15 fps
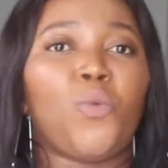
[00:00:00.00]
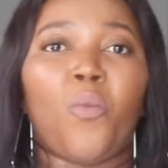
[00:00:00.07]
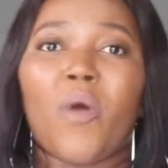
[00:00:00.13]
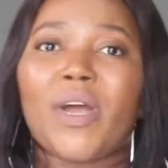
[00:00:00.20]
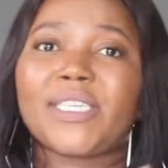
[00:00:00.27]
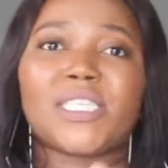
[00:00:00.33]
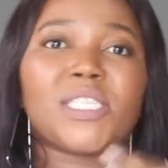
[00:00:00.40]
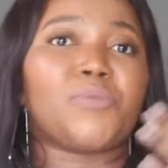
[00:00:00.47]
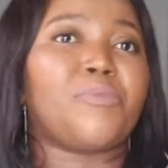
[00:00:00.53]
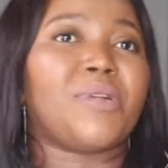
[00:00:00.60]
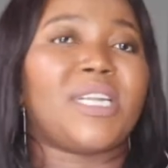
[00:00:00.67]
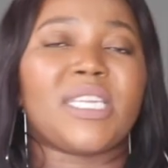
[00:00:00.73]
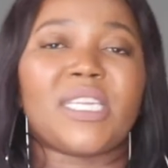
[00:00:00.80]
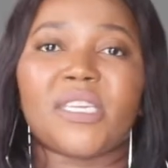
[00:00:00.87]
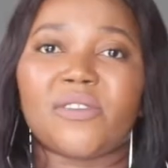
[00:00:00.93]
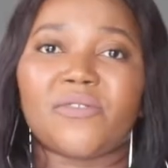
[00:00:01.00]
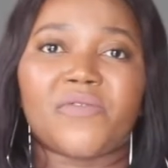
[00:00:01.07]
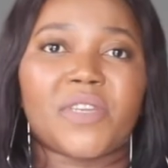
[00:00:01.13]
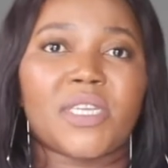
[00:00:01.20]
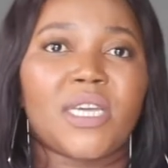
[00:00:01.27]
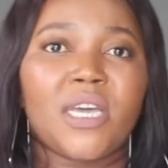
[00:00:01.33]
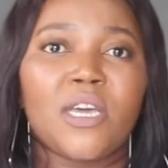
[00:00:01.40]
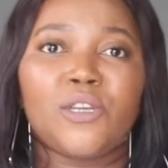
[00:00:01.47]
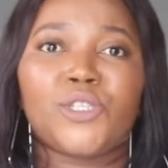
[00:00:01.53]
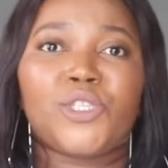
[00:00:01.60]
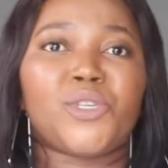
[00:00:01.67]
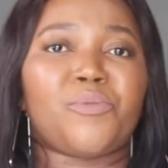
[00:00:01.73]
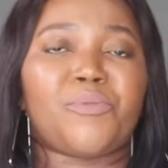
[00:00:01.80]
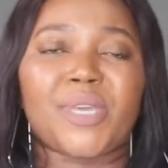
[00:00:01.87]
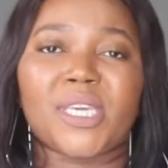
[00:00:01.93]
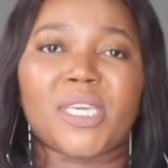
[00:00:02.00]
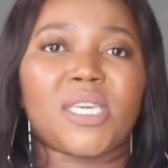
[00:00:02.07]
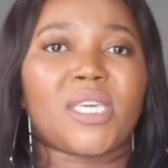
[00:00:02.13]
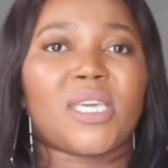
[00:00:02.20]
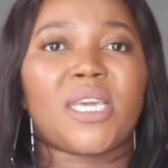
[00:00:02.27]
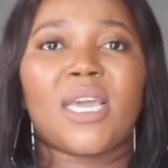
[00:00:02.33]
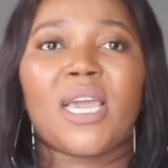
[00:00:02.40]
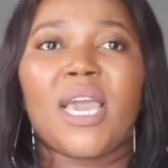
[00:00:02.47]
what is believed to be